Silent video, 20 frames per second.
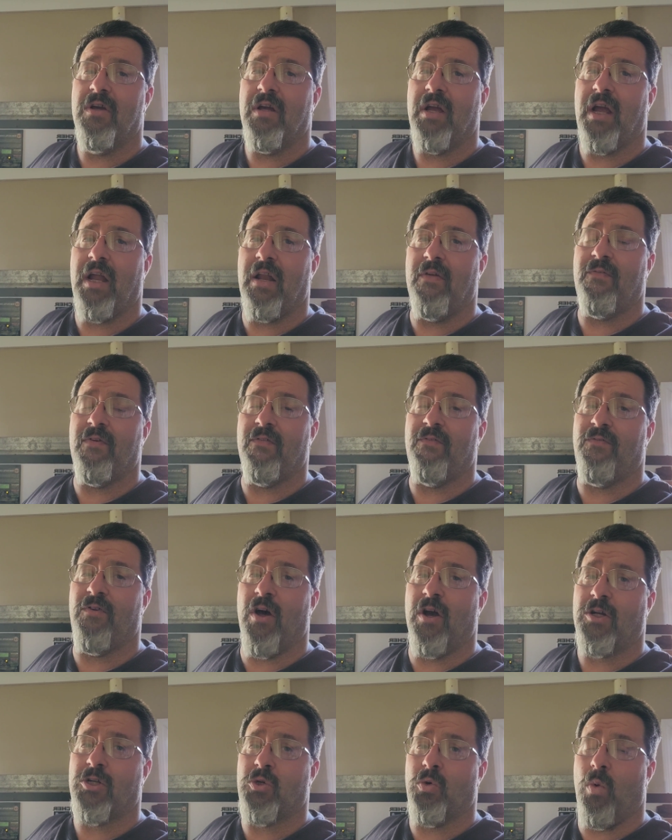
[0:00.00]
and if it
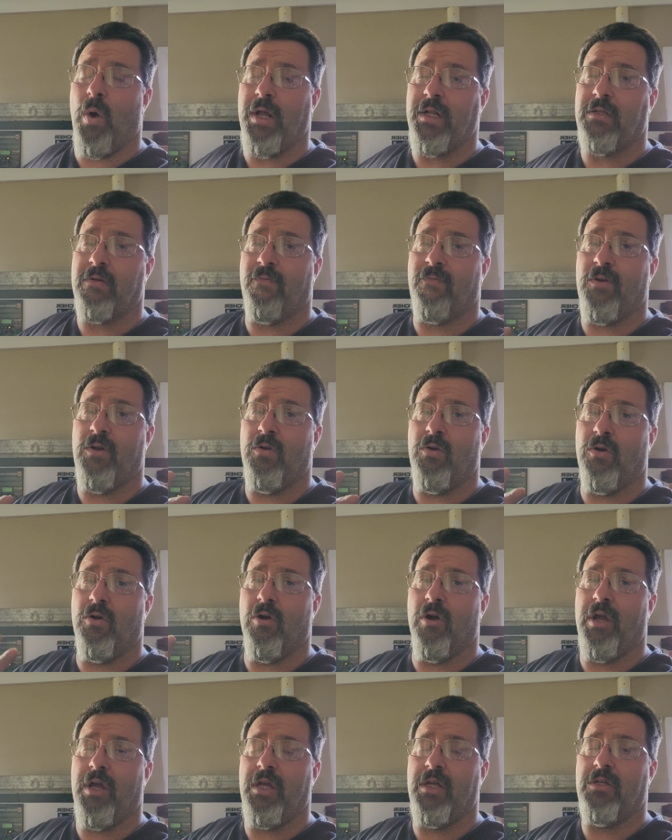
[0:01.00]
fluctuates a few
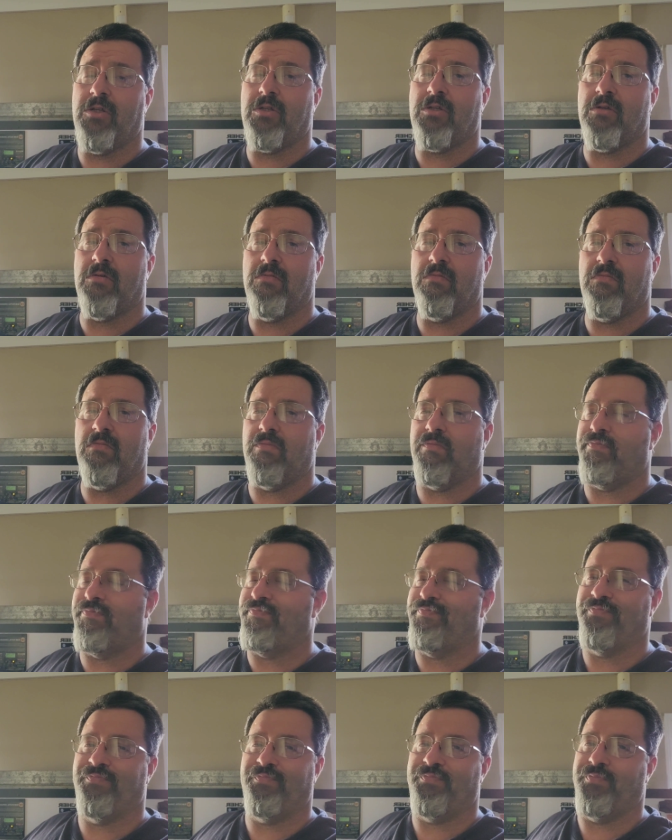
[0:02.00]
degrees,
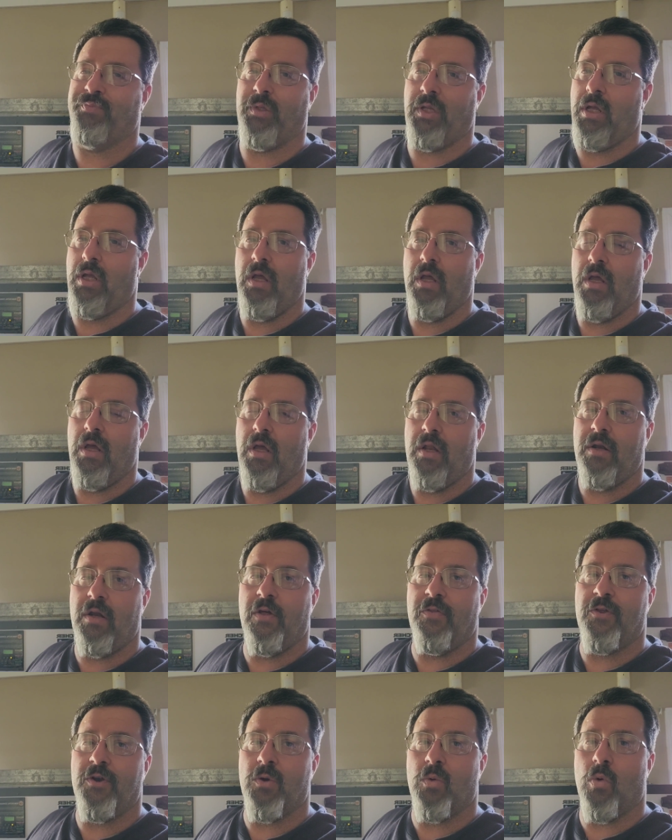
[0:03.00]

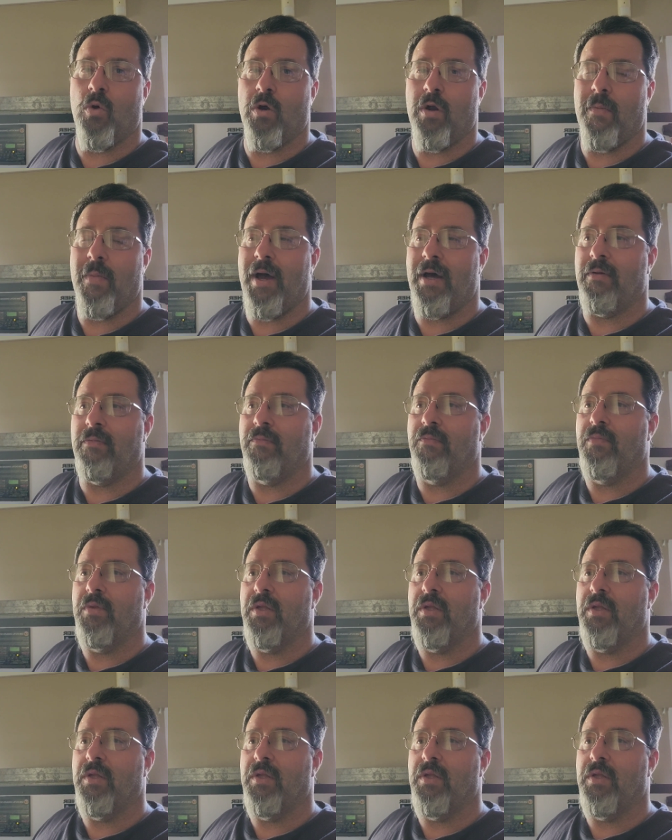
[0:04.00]
nothing to worry about.